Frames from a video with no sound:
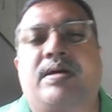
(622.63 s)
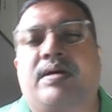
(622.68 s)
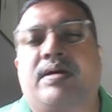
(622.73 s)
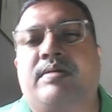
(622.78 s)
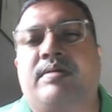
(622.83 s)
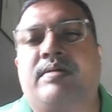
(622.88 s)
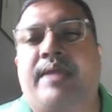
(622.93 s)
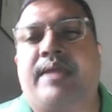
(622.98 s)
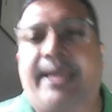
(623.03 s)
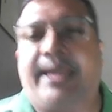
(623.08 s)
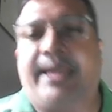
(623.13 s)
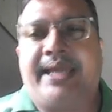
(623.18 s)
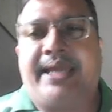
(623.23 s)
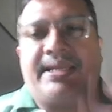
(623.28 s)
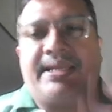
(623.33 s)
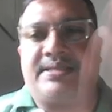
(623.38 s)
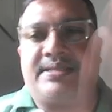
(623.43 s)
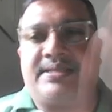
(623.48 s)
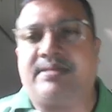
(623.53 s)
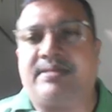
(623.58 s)

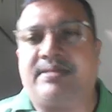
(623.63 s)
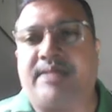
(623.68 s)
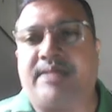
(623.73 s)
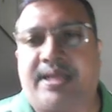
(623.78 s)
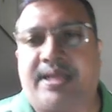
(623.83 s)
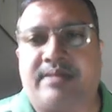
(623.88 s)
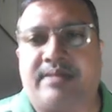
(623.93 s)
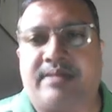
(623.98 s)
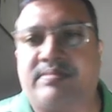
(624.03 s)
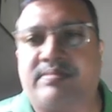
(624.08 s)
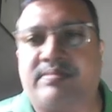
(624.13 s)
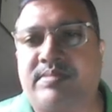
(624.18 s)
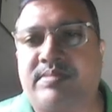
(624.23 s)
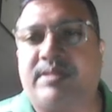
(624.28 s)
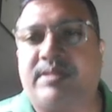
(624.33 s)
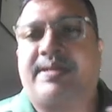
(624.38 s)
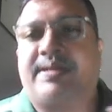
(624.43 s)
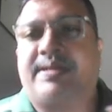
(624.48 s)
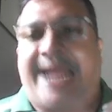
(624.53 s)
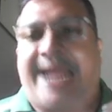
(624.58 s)
air is getting
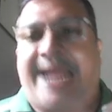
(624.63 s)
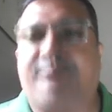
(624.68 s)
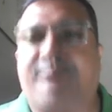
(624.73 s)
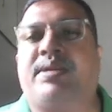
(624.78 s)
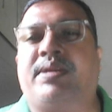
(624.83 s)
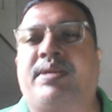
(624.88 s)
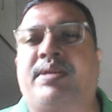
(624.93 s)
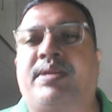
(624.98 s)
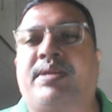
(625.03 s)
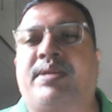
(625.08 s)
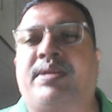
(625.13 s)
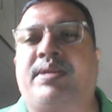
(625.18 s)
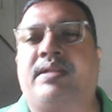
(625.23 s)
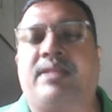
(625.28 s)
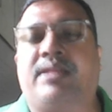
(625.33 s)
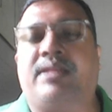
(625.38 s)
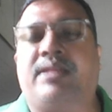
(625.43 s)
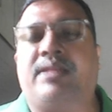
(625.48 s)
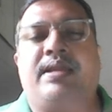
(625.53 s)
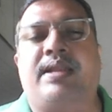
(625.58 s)
trapped in
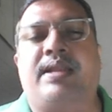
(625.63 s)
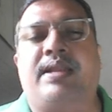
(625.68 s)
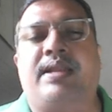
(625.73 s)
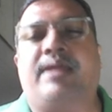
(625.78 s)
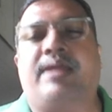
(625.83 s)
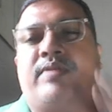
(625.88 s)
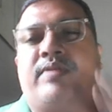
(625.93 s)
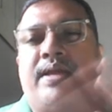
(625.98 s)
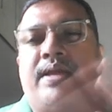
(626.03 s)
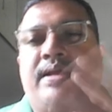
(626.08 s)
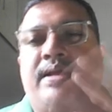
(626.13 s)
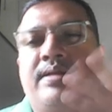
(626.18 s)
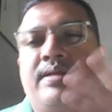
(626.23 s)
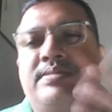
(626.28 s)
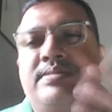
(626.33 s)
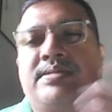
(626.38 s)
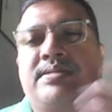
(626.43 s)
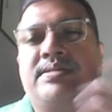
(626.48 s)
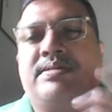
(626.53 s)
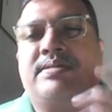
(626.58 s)
the lung for a
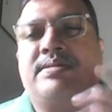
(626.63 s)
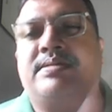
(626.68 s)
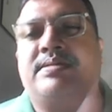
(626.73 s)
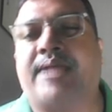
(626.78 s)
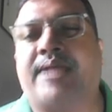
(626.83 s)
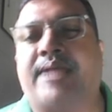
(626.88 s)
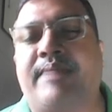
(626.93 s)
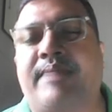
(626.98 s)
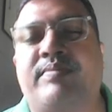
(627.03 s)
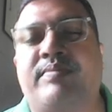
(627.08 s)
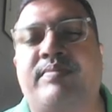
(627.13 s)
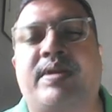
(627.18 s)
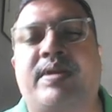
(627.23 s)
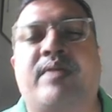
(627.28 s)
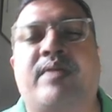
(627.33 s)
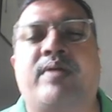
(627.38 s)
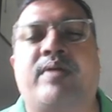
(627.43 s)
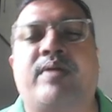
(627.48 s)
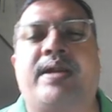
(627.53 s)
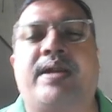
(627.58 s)
time
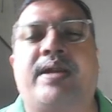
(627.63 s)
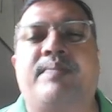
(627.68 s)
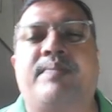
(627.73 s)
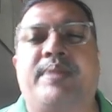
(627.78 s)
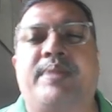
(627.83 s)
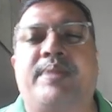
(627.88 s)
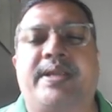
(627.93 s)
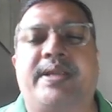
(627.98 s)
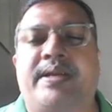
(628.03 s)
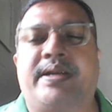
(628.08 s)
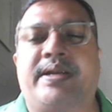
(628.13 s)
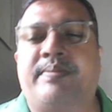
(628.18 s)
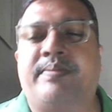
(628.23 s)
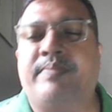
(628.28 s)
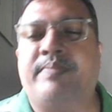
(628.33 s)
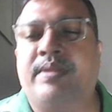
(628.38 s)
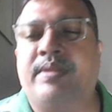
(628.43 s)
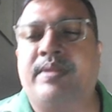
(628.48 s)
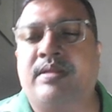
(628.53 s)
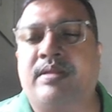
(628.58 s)
required period.
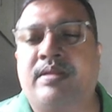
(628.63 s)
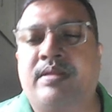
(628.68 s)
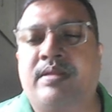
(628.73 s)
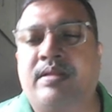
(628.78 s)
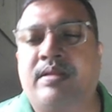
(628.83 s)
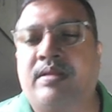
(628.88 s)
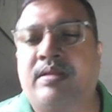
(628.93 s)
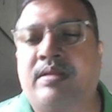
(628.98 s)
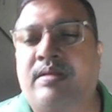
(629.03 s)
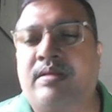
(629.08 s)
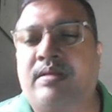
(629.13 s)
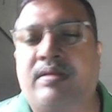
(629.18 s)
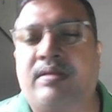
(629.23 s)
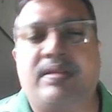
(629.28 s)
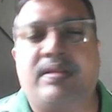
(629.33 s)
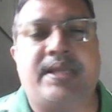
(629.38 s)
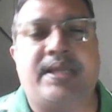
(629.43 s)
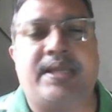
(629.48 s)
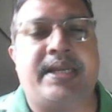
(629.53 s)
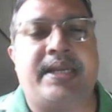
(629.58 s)

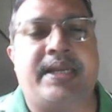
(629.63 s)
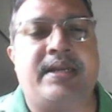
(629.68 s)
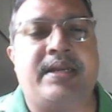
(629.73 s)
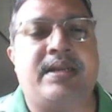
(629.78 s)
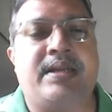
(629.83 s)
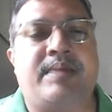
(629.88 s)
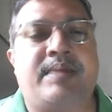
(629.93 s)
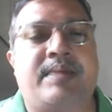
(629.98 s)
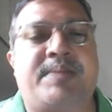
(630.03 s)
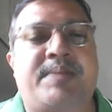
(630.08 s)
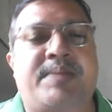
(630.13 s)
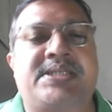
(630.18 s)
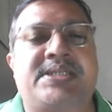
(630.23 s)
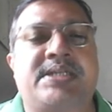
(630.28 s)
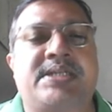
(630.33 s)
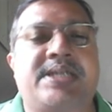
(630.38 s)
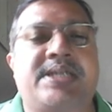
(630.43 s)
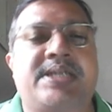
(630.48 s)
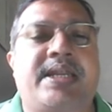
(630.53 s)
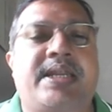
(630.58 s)
Then
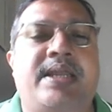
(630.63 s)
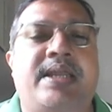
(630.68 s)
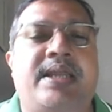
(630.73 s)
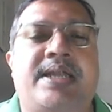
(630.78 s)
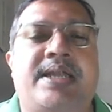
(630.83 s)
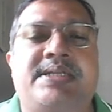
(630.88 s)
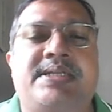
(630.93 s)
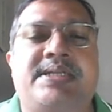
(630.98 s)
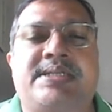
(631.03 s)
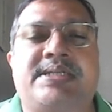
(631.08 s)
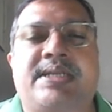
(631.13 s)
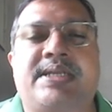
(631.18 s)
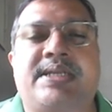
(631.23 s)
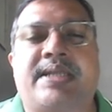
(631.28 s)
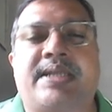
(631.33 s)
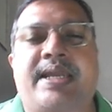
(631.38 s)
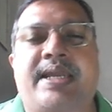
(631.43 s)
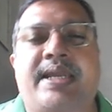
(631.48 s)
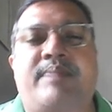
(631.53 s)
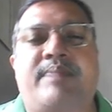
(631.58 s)
pressure setting, adjusting
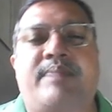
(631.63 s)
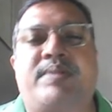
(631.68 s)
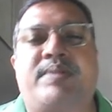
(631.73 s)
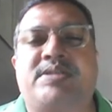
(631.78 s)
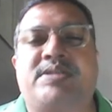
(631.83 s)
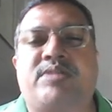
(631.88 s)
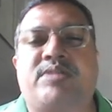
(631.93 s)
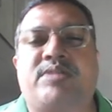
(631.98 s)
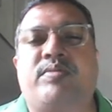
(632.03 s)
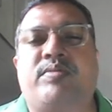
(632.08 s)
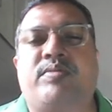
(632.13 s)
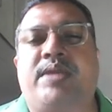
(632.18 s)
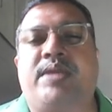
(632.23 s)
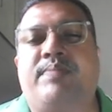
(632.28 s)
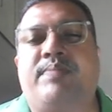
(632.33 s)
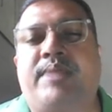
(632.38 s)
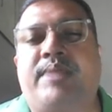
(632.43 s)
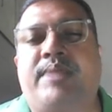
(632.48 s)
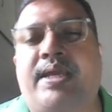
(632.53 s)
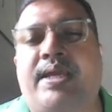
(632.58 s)
the air pressure to
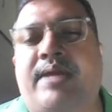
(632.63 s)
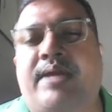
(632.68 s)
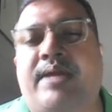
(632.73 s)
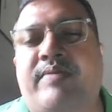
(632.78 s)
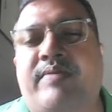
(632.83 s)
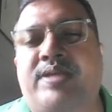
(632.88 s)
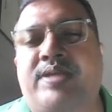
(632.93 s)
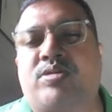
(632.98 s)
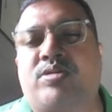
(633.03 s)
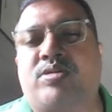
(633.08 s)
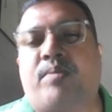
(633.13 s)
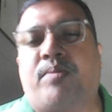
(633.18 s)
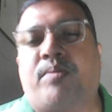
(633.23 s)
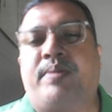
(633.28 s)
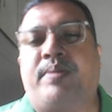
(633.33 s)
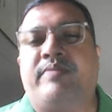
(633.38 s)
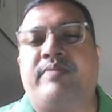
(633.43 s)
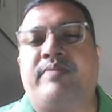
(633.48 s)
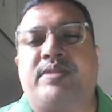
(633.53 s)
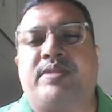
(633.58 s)
keep the airways
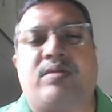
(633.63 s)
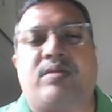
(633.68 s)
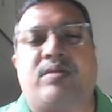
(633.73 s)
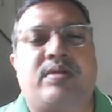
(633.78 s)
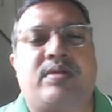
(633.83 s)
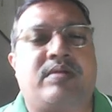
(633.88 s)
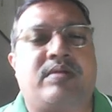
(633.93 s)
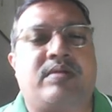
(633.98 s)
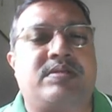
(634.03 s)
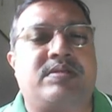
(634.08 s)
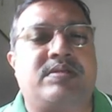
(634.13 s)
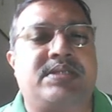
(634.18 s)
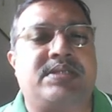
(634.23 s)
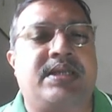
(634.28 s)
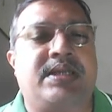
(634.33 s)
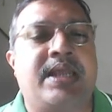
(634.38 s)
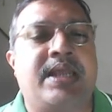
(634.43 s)
open without causing